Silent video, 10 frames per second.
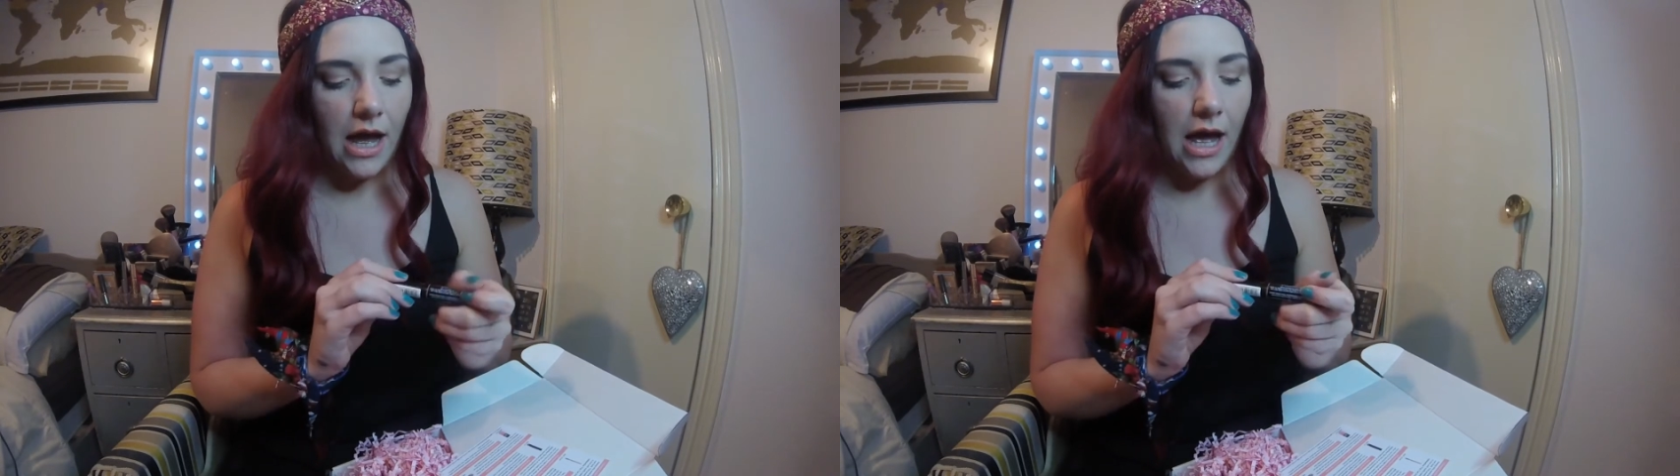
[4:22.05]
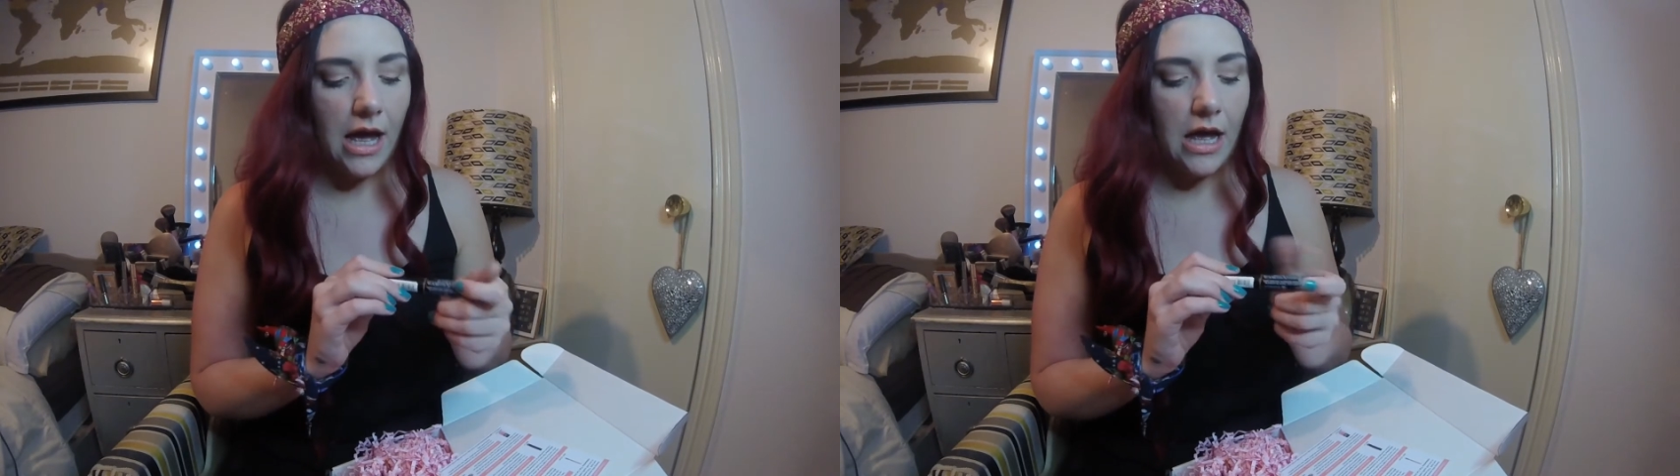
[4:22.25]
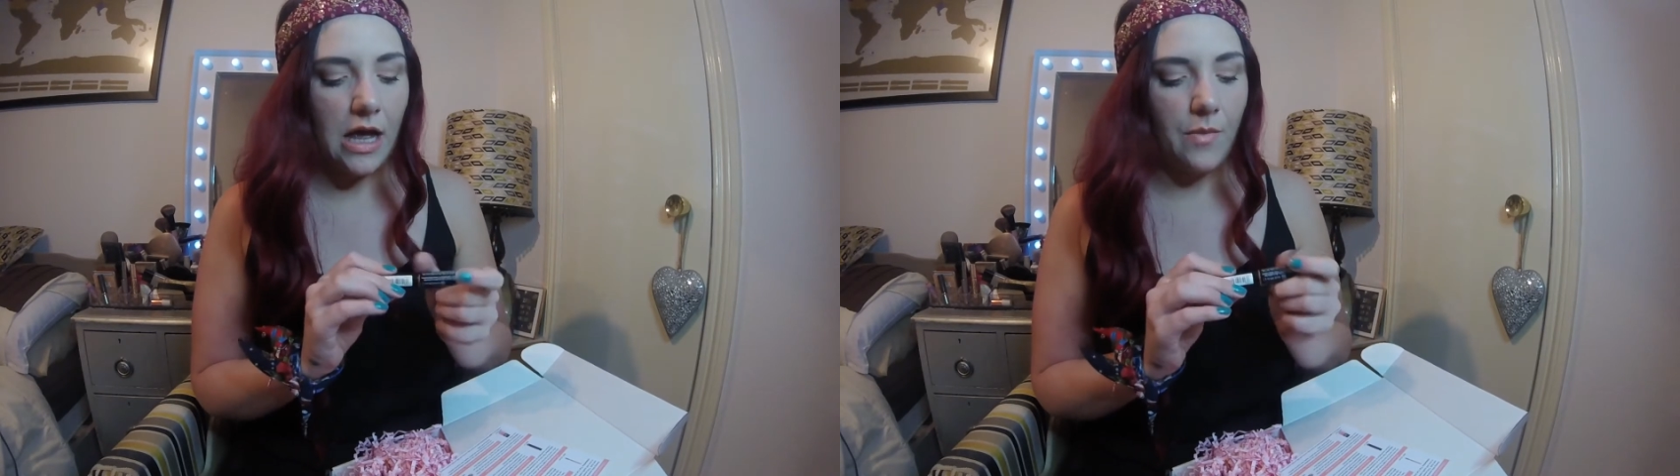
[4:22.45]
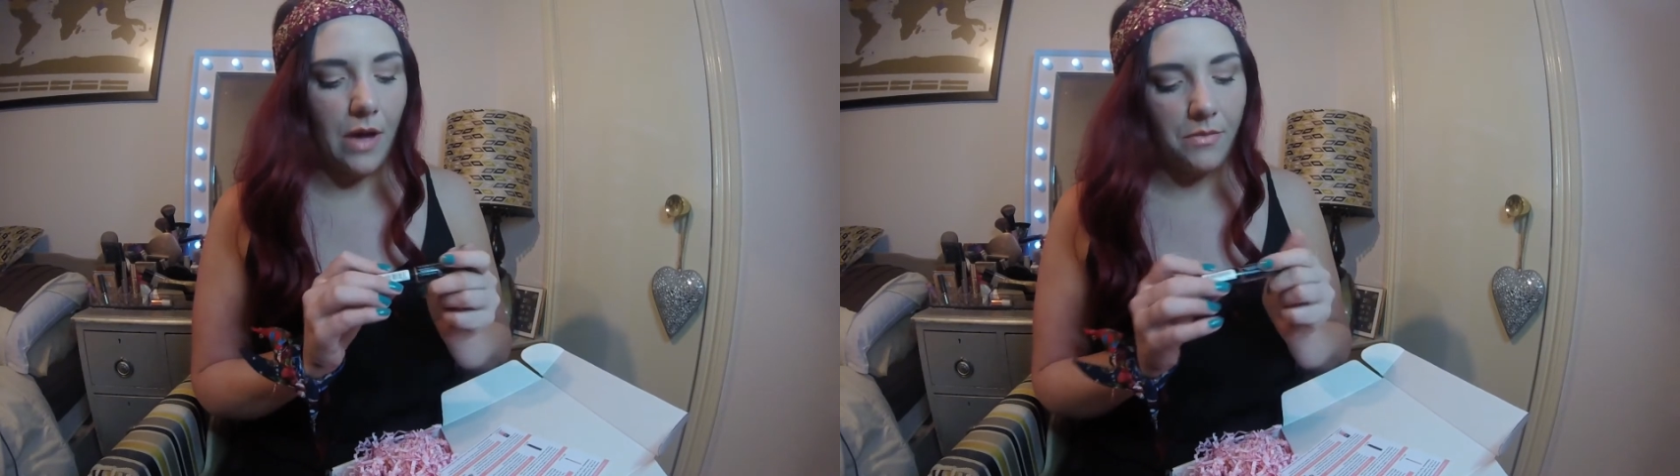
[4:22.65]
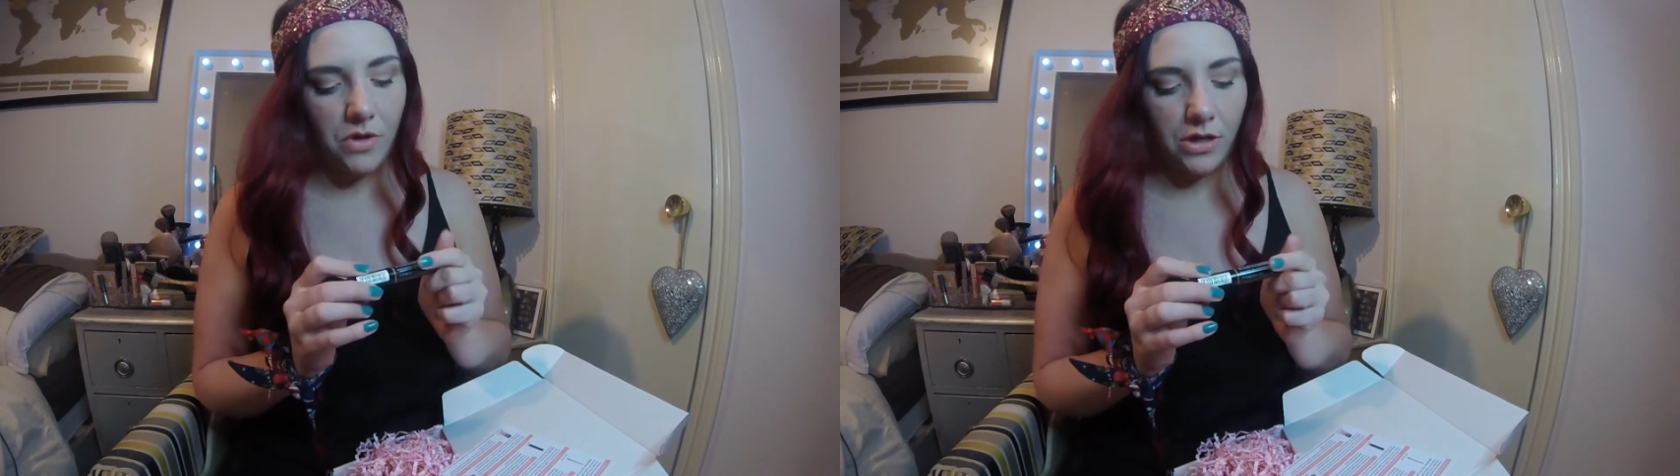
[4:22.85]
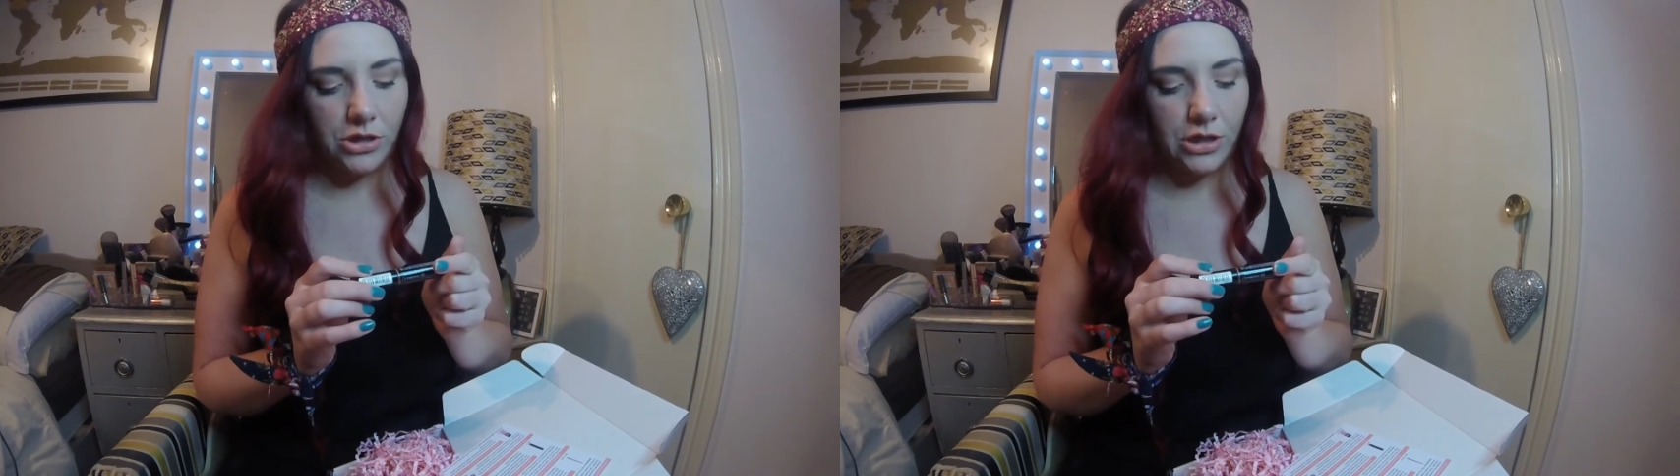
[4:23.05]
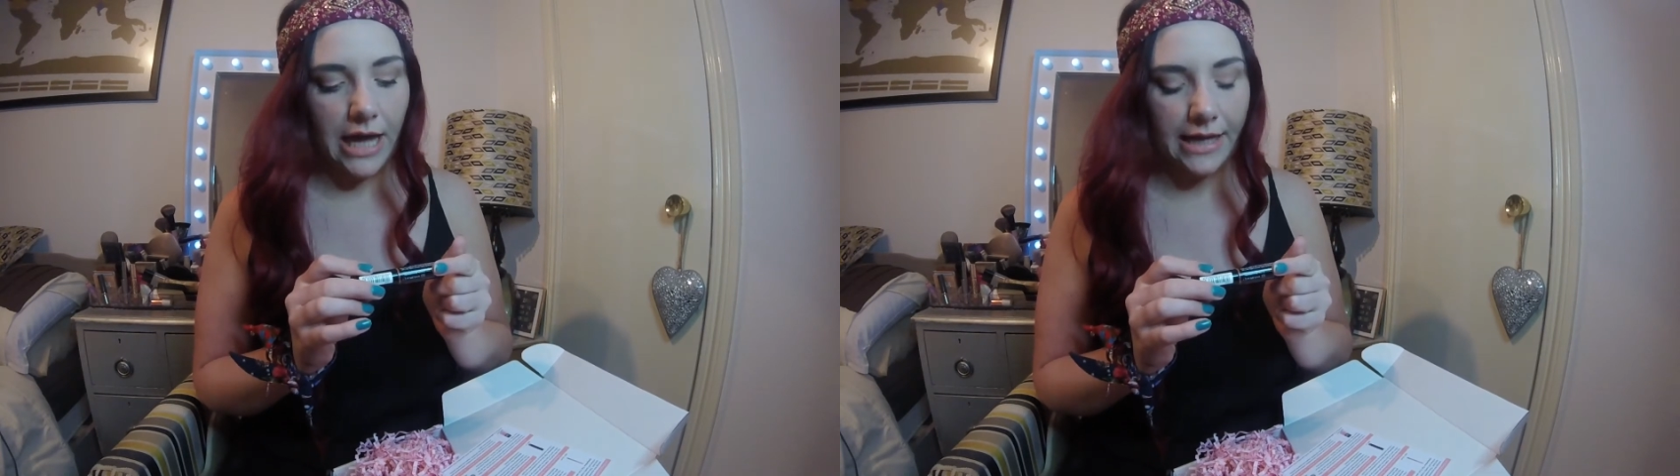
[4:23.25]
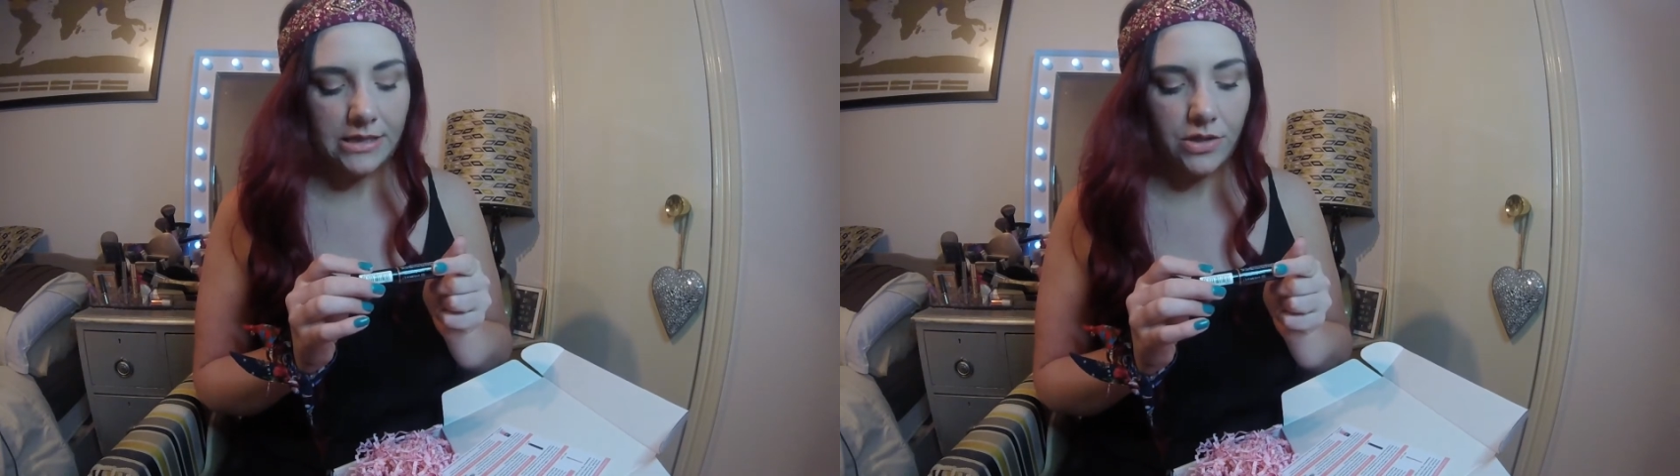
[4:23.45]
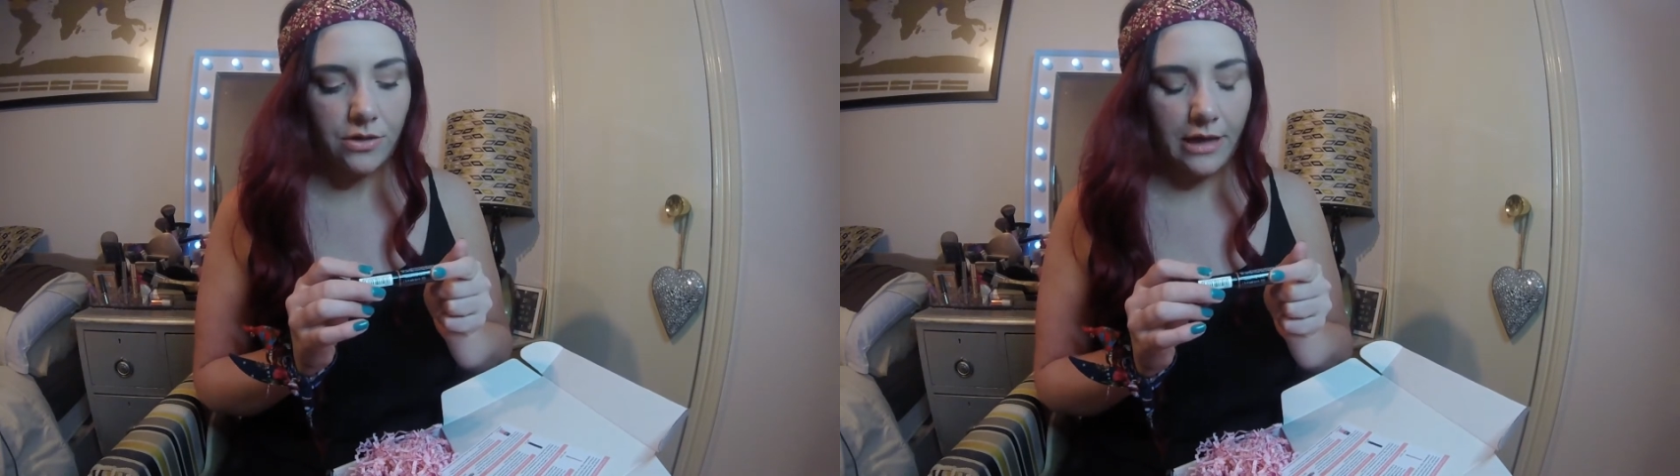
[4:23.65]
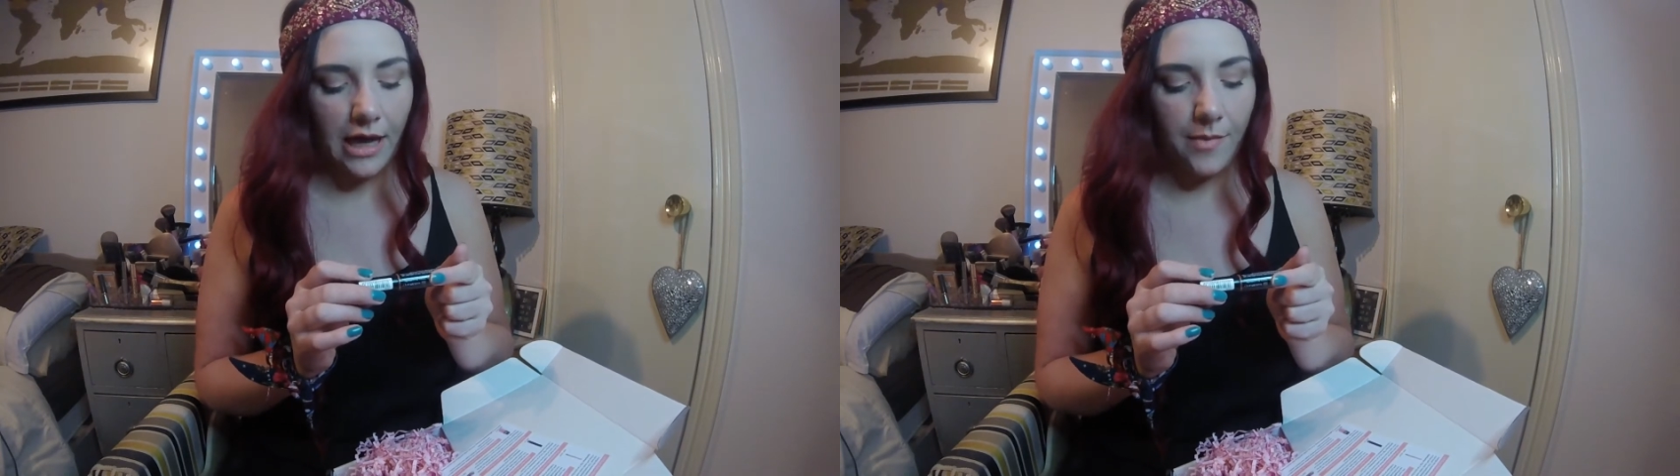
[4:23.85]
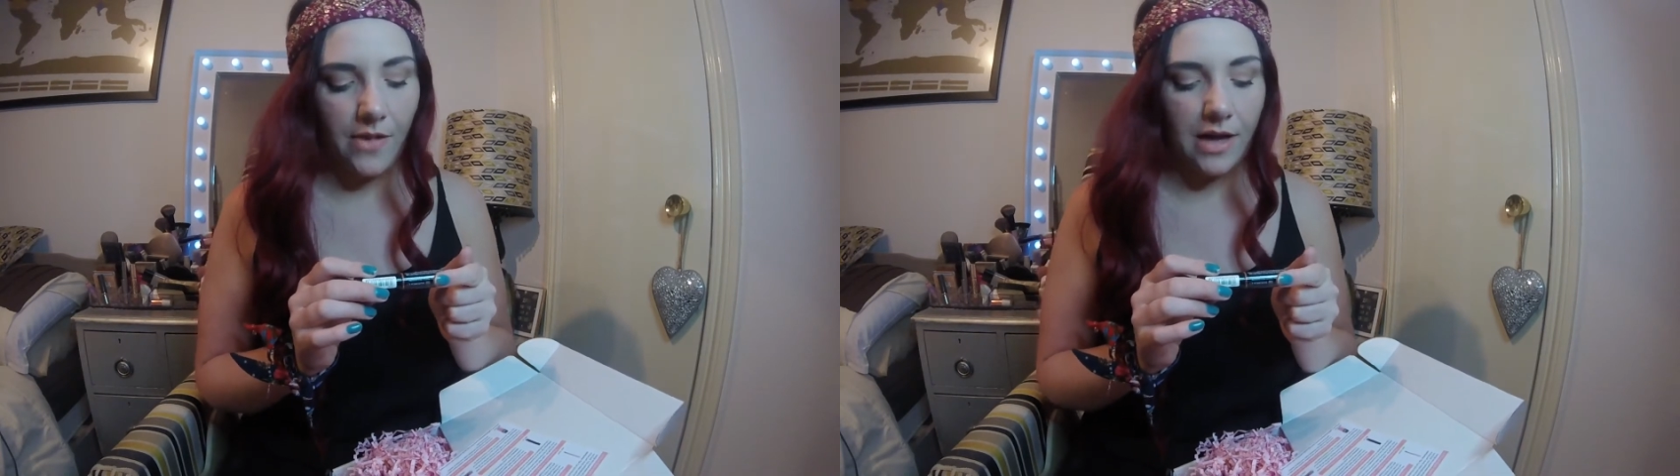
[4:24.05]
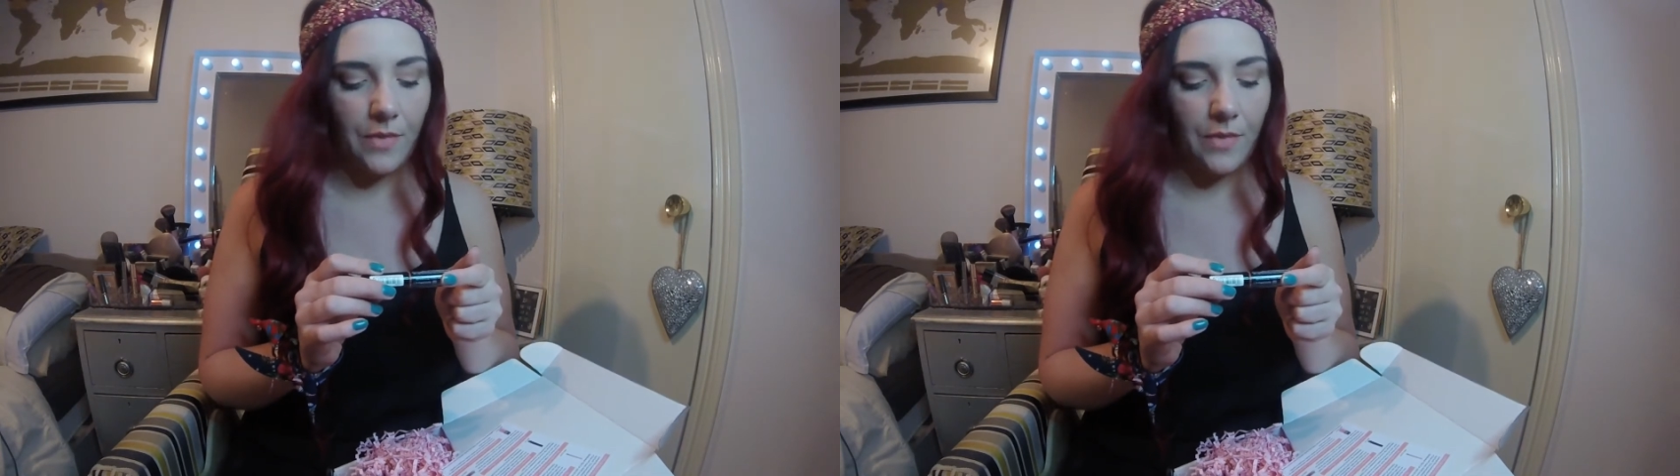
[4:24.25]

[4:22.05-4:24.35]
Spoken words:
I'm not sure. Yeah, it's a UK brand,